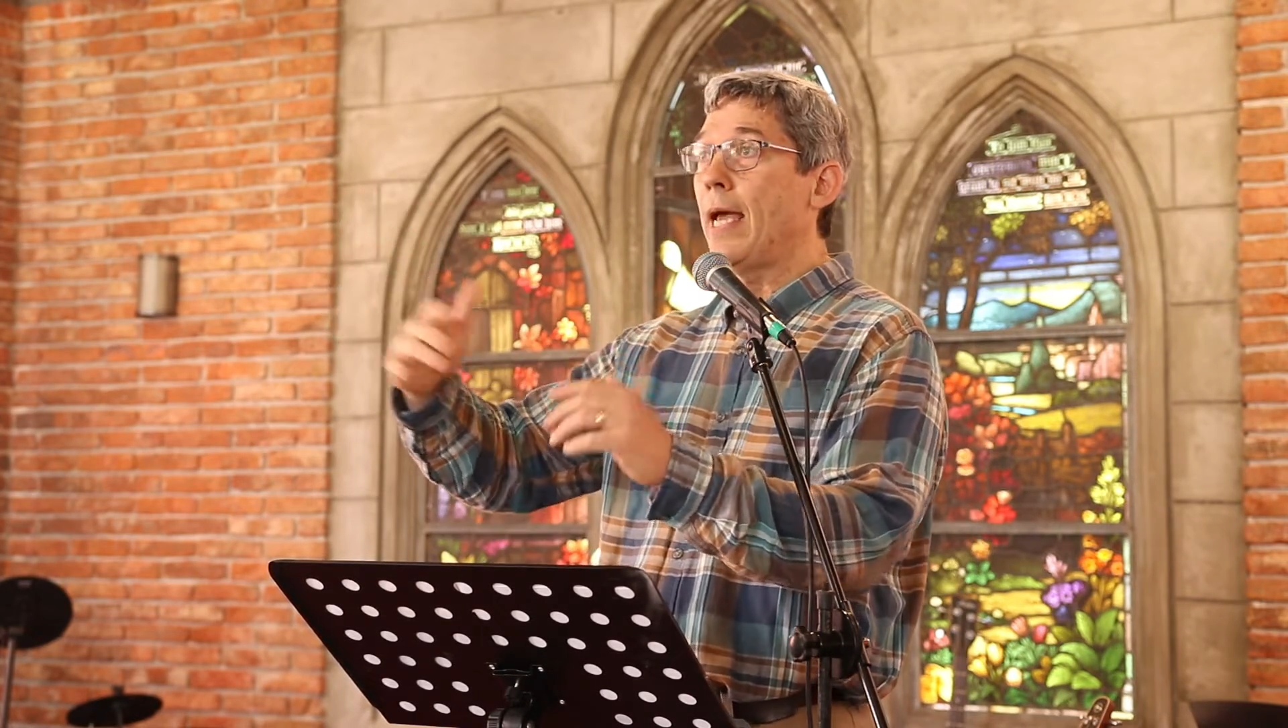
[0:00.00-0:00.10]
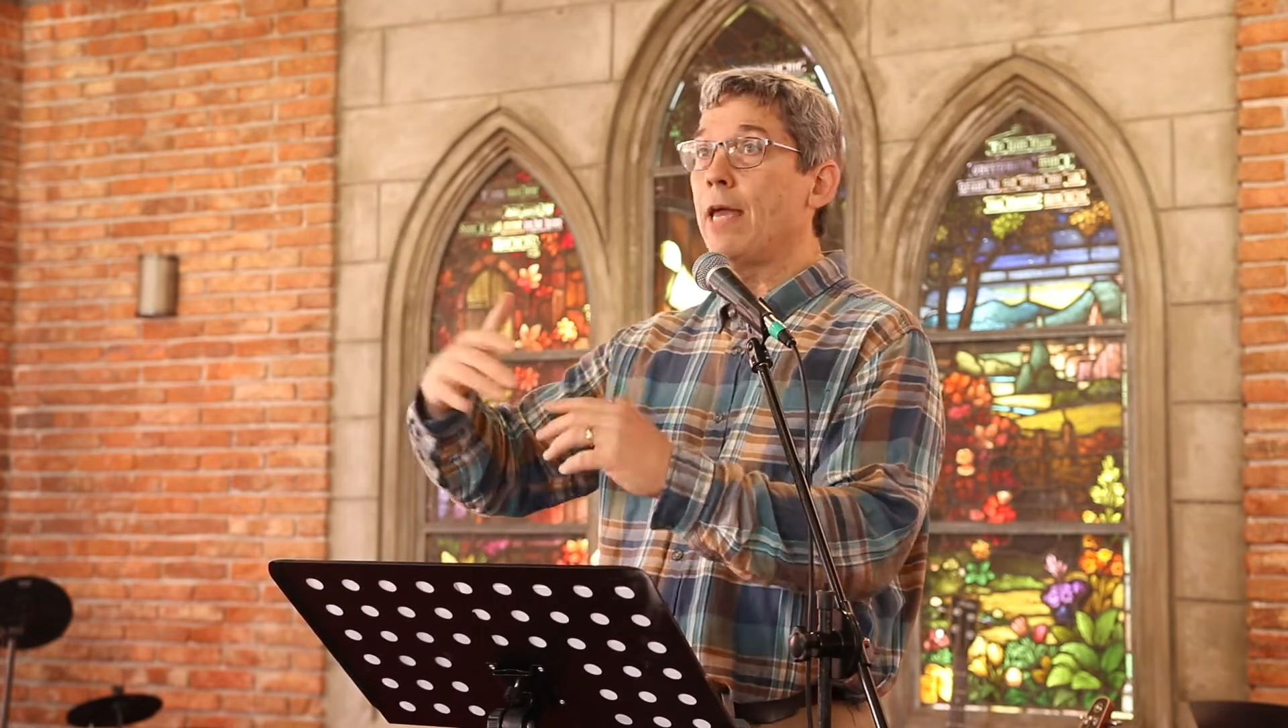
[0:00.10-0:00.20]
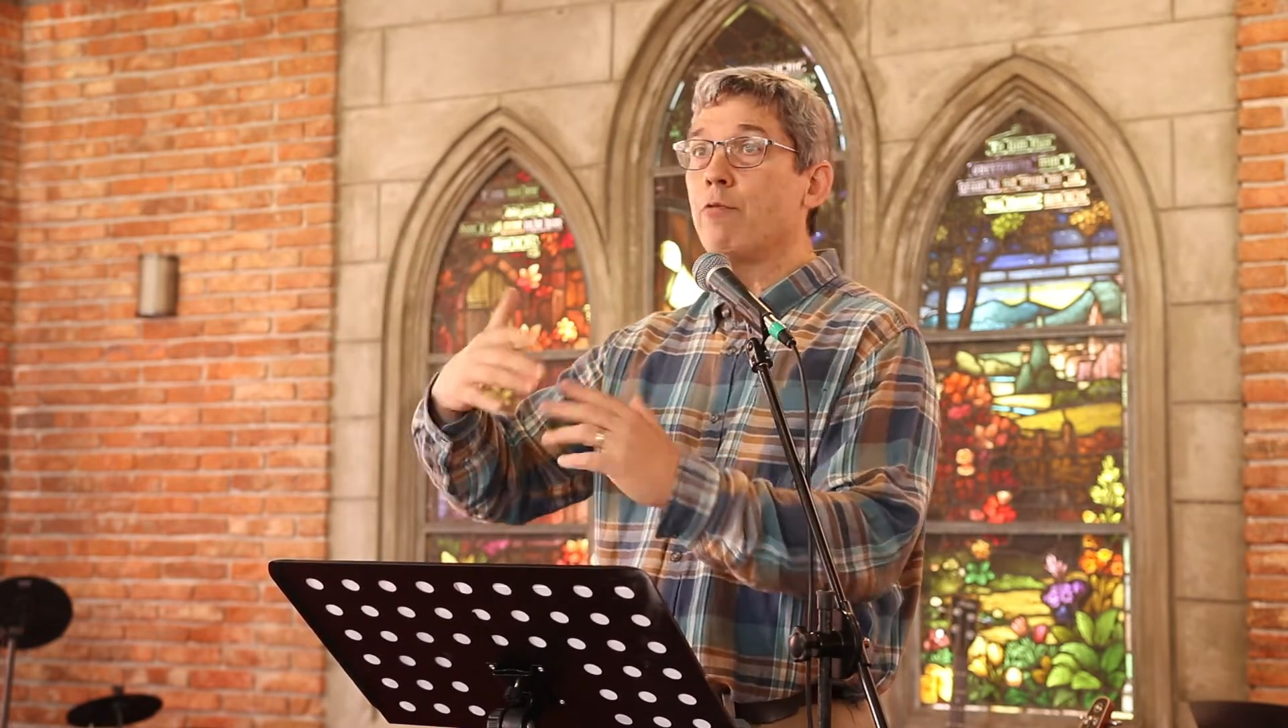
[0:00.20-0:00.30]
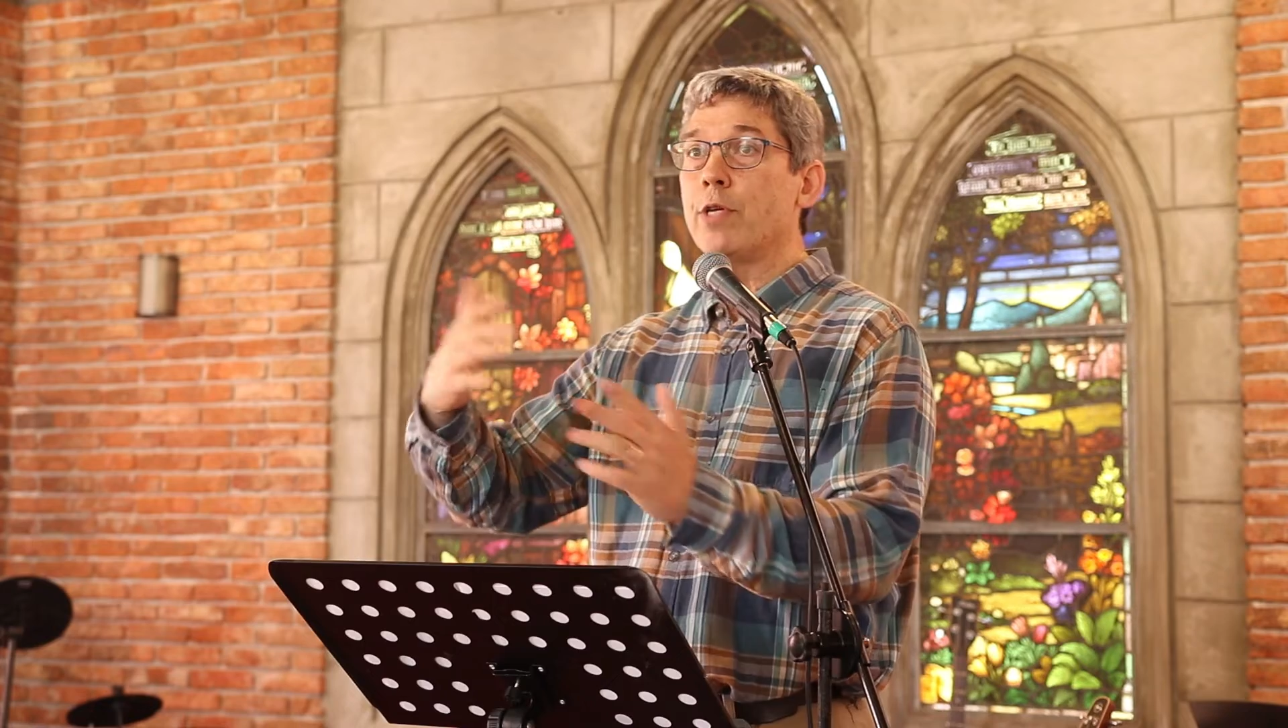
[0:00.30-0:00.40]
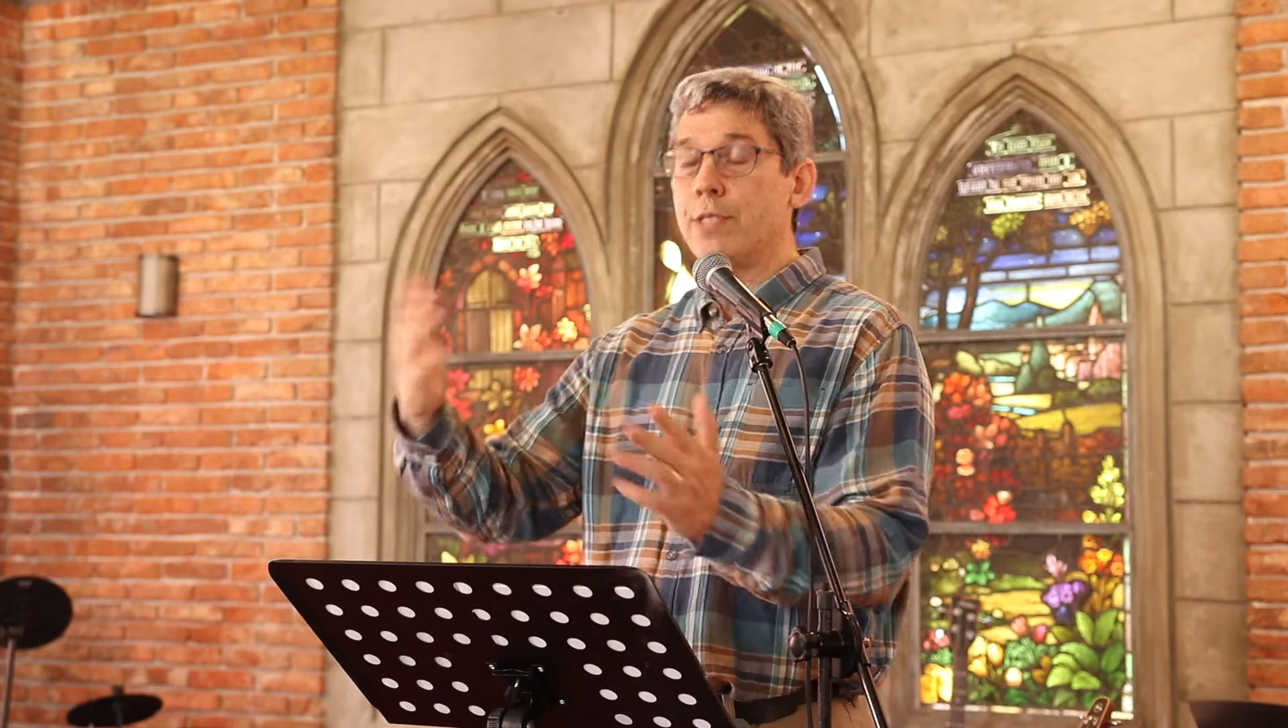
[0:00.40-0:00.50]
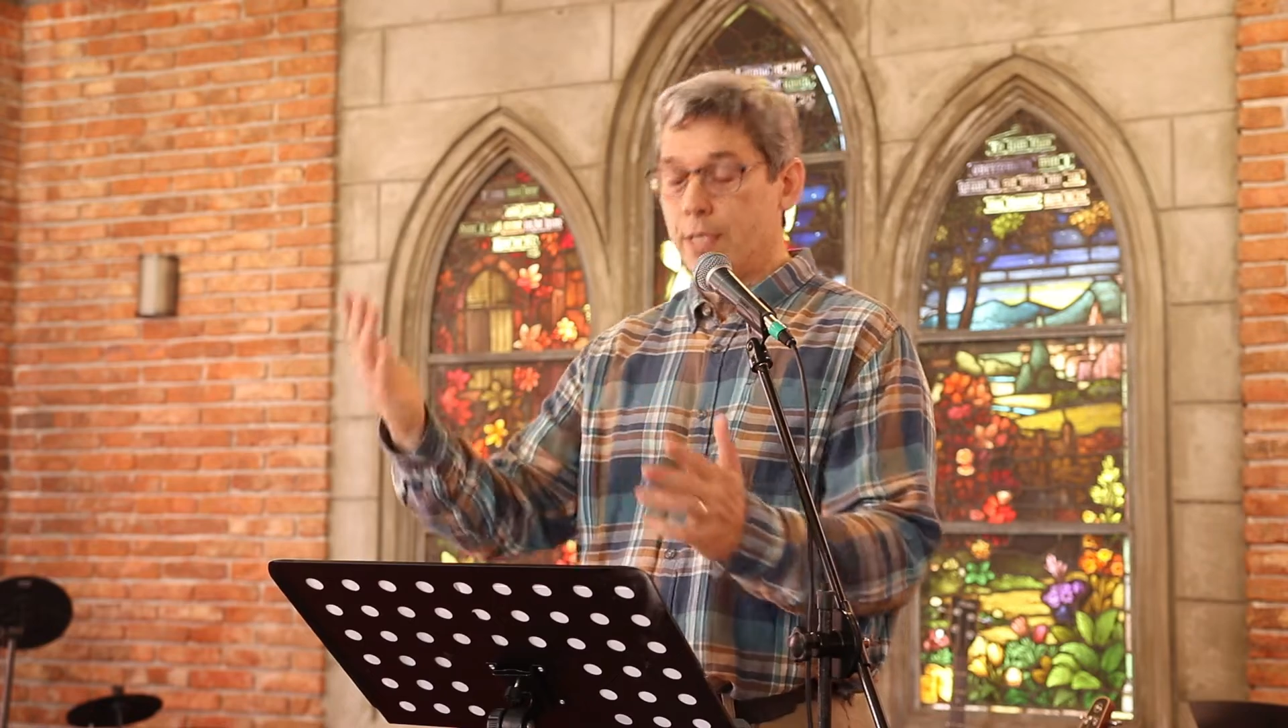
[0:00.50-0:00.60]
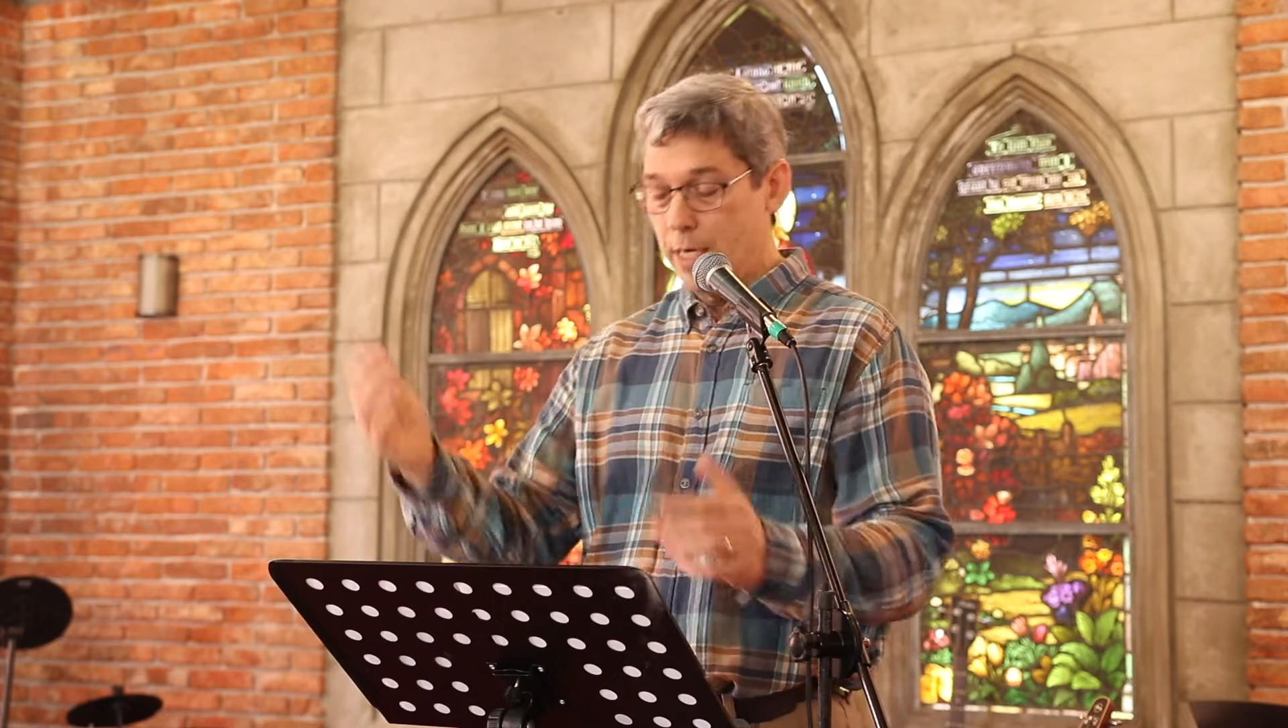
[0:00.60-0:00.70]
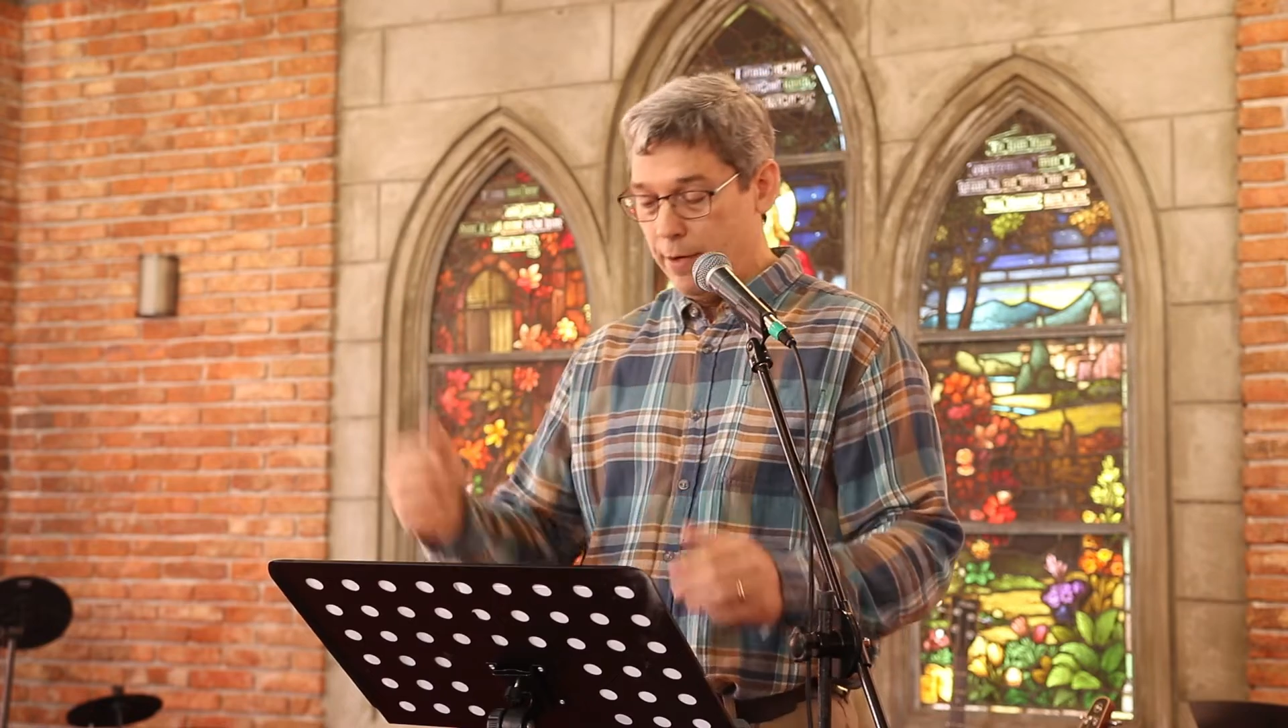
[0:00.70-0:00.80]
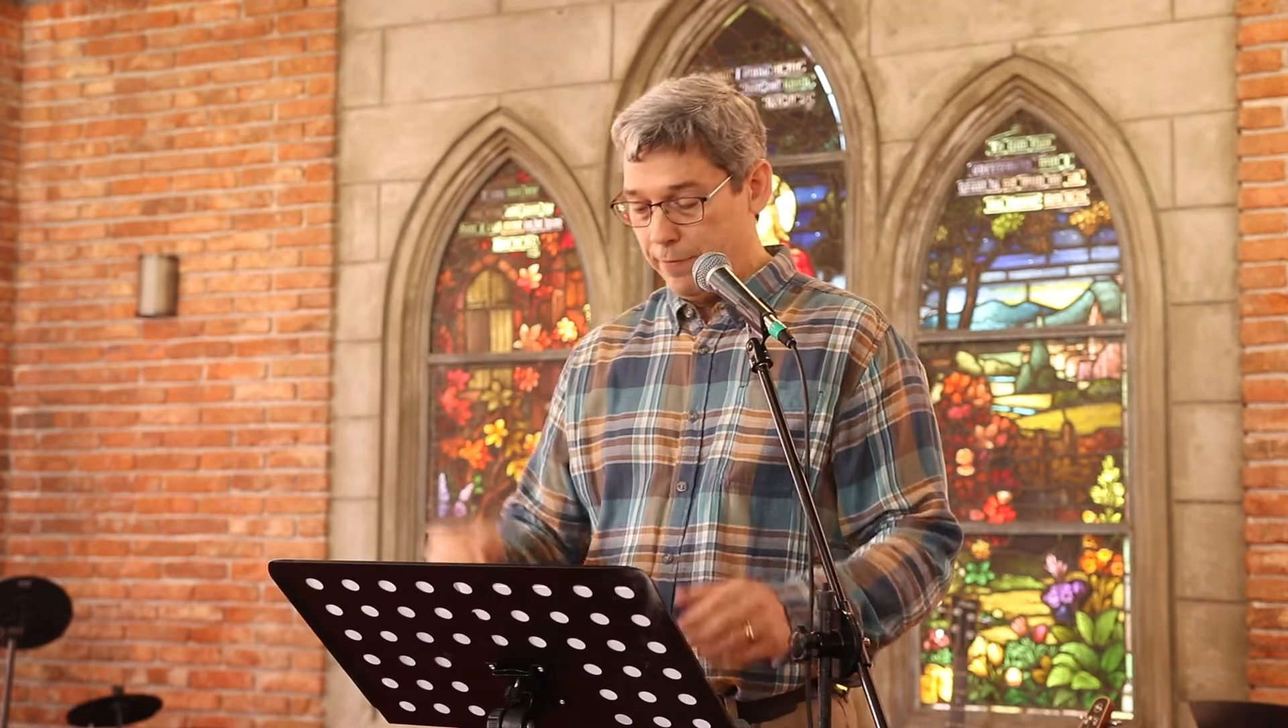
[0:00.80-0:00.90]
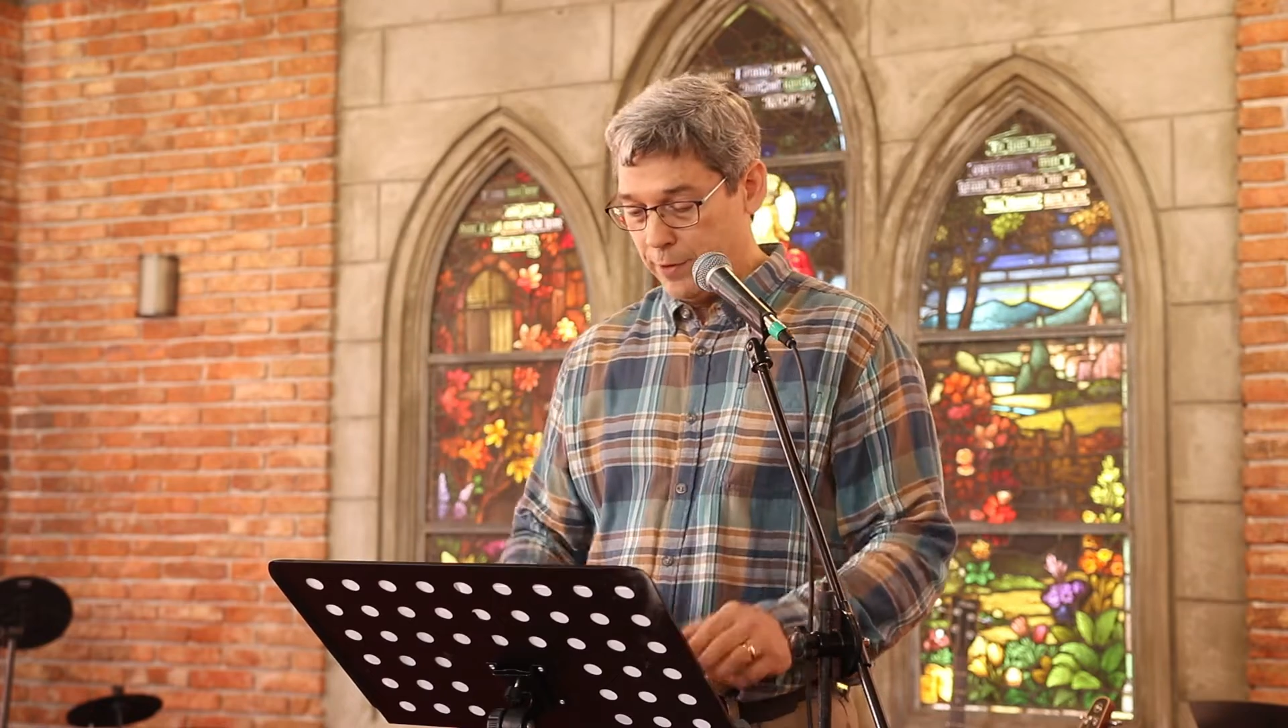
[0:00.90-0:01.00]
and receive